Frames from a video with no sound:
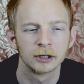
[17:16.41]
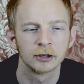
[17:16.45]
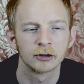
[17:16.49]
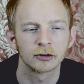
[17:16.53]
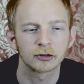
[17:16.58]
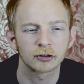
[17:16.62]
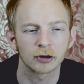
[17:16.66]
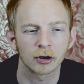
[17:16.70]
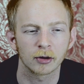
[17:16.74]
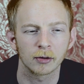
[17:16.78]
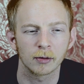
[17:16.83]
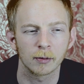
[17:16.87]

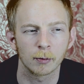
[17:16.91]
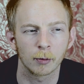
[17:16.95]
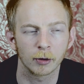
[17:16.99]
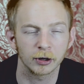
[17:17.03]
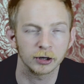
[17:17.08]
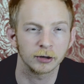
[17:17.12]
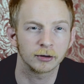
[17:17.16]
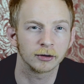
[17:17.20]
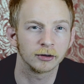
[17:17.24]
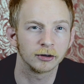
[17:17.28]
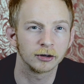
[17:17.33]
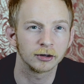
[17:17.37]
So what
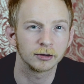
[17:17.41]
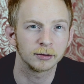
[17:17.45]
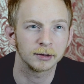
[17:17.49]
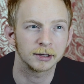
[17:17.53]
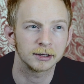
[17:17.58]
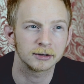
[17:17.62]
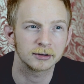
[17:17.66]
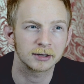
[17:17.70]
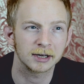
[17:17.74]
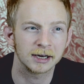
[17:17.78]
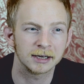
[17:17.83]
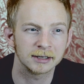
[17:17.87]
you can do
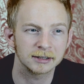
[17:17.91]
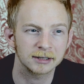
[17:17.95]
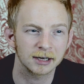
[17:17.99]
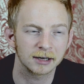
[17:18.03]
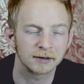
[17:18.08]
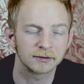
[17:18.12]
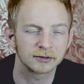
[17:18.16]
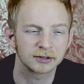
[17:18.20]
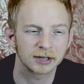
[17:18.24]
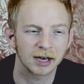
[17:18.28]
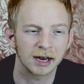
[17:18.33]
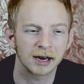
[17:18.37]
is, instead
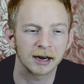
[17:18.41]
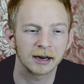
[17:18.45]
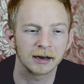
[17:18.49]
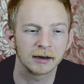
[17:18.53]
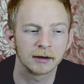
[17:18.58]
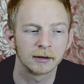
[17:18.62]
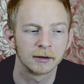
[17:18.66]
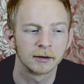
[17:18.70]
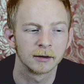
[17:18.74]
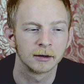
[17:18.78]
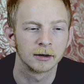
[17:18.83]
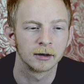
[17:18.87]
of saying,